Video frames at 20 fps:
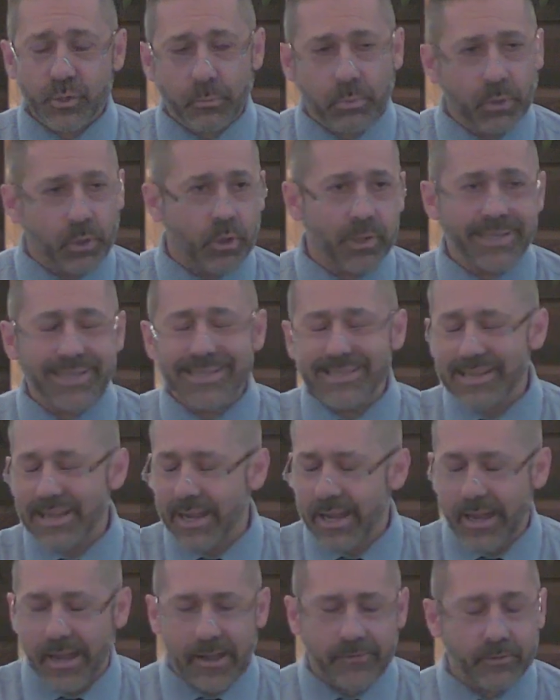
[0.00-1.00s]
belongings,
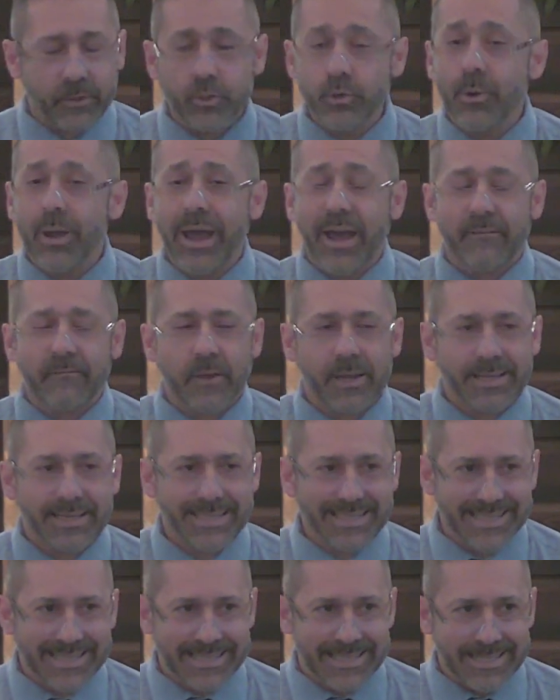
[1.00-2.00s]
you have
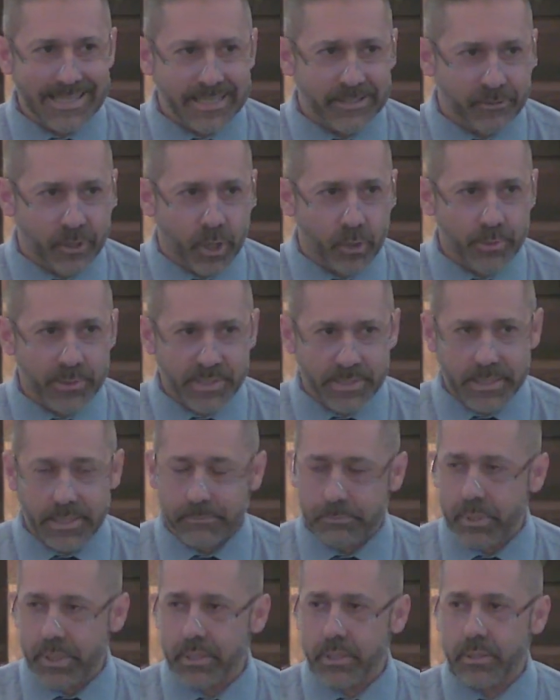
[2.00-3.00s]
zero,
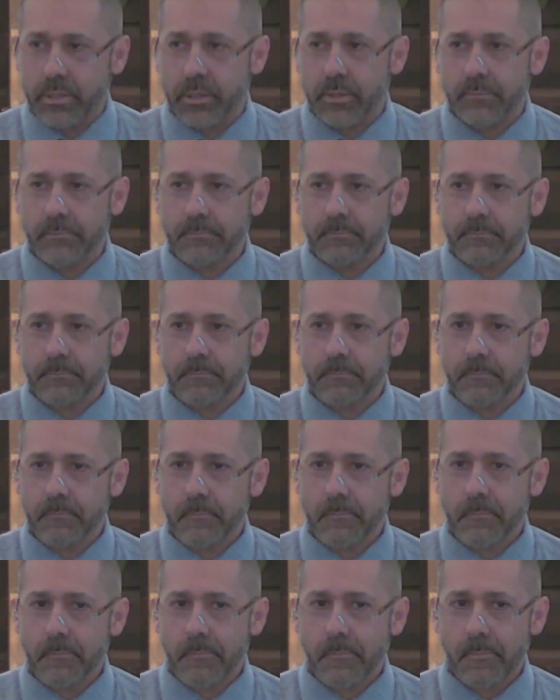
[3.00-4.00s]
zip.
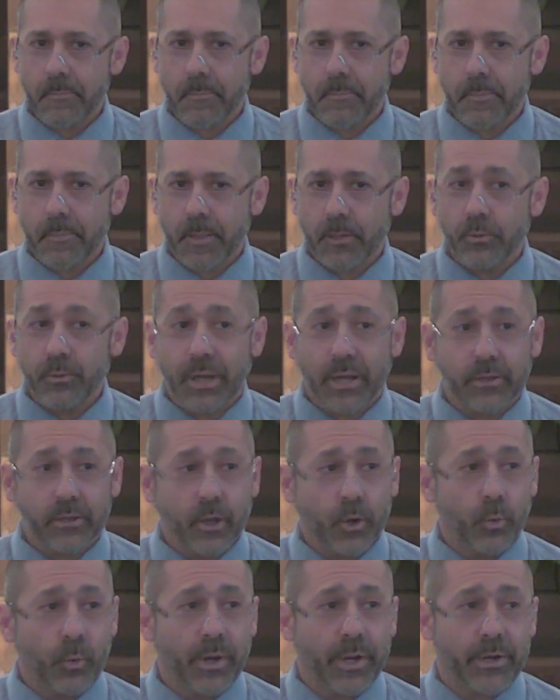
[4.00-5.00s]
You got
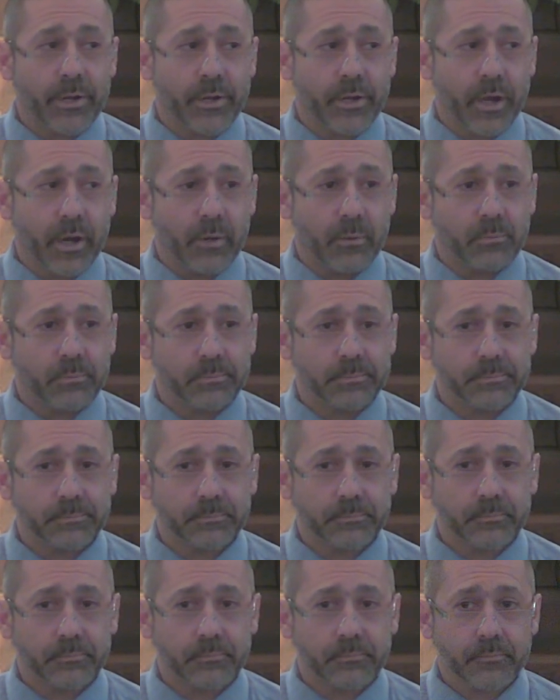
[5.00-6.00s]
nowhere to go.
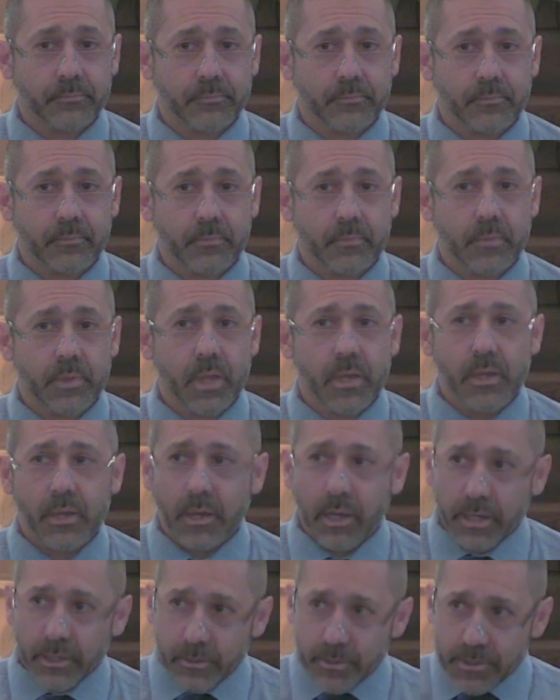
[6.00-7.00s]

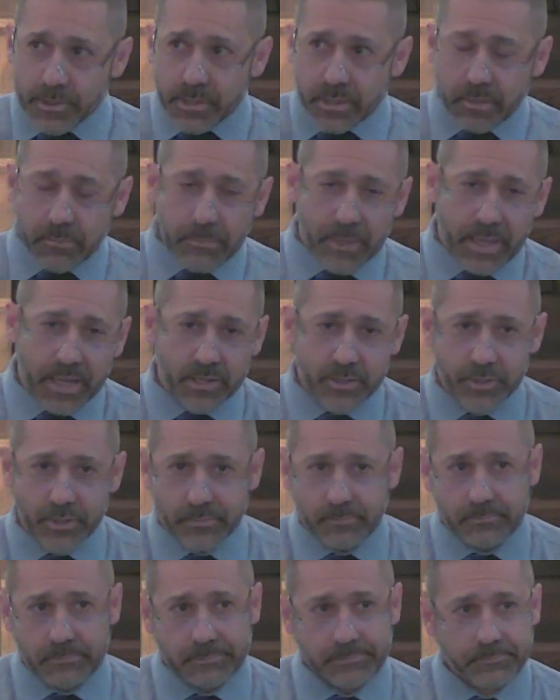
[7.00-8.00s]
And you see a
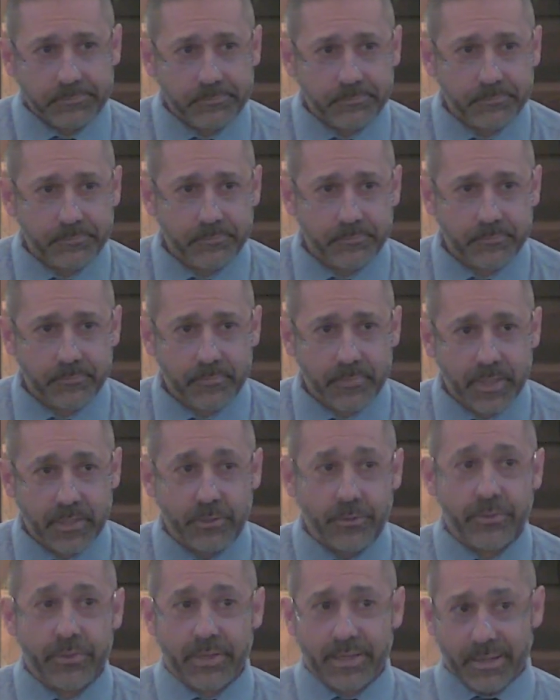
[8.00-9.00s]
mansion, and you
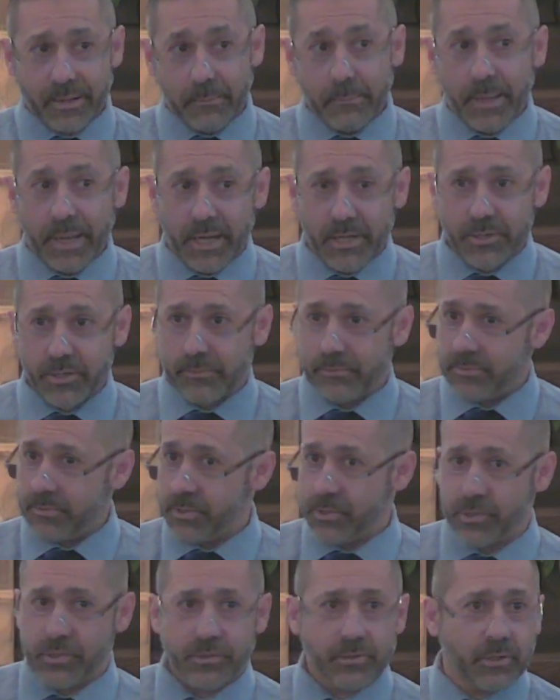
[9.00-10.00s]
think in a mansion,
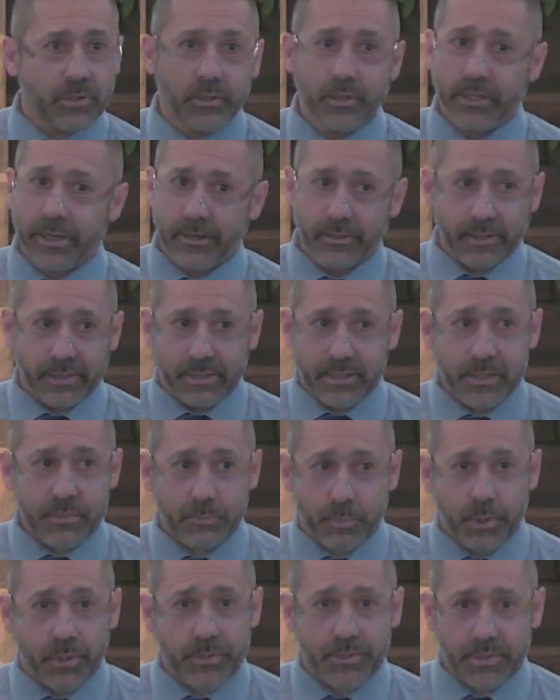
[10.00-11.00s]
clearly this
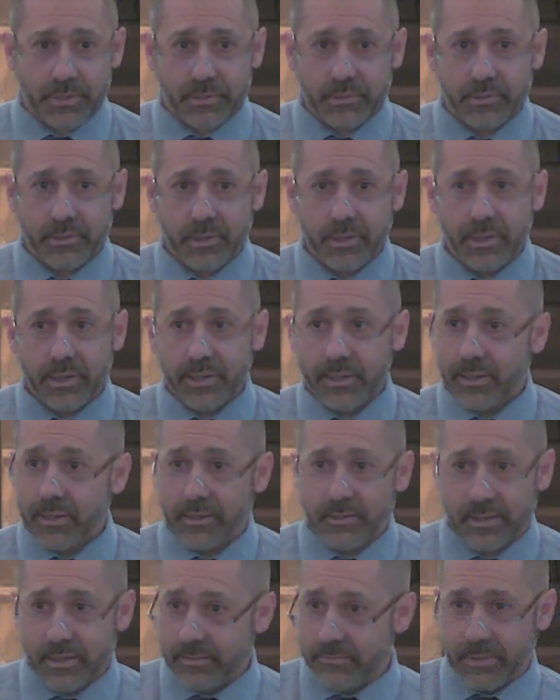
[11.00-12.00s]
person can
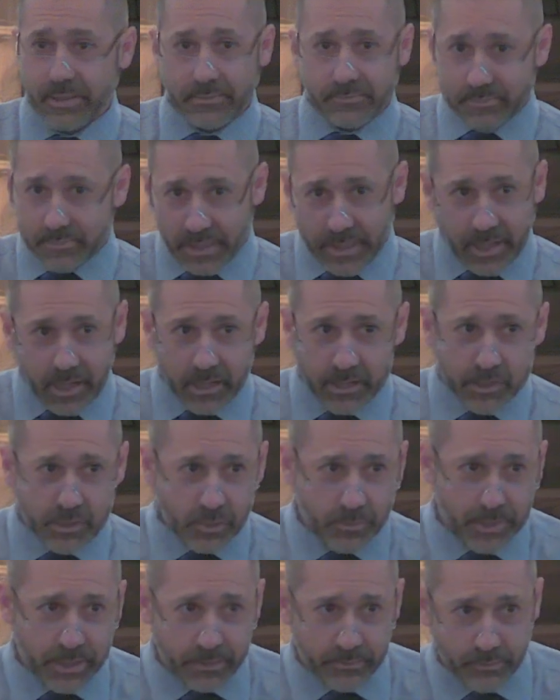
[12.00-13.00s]
take, they got so
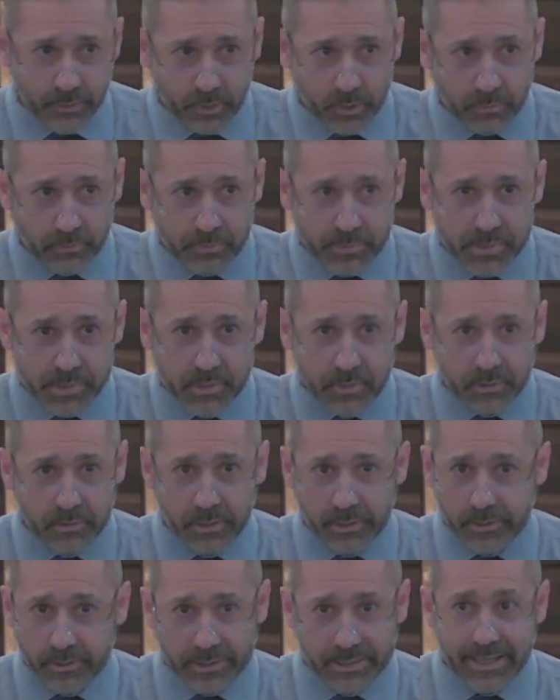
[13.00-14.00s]
many rooms,
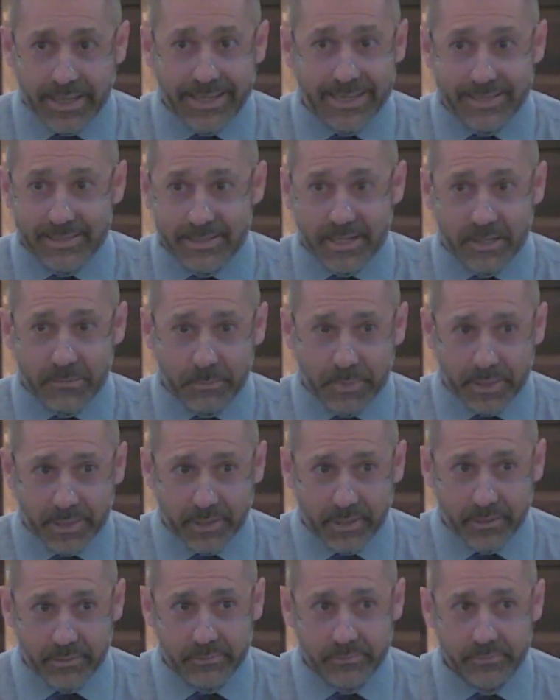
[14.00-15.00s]
clearly they can take me
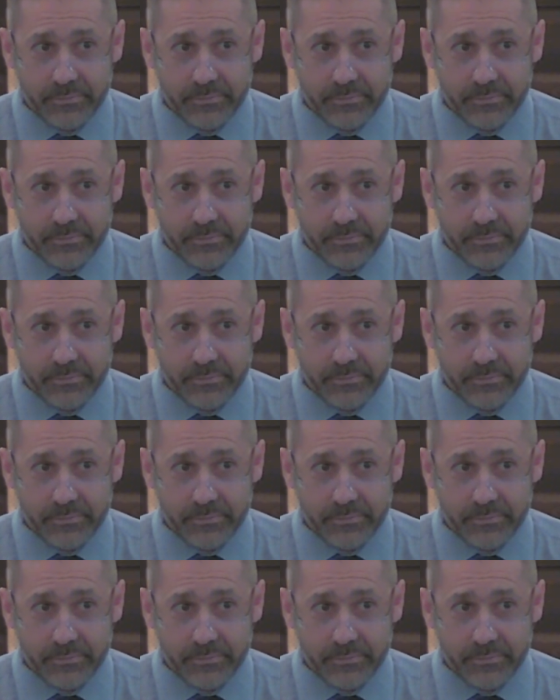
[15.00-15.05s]
in.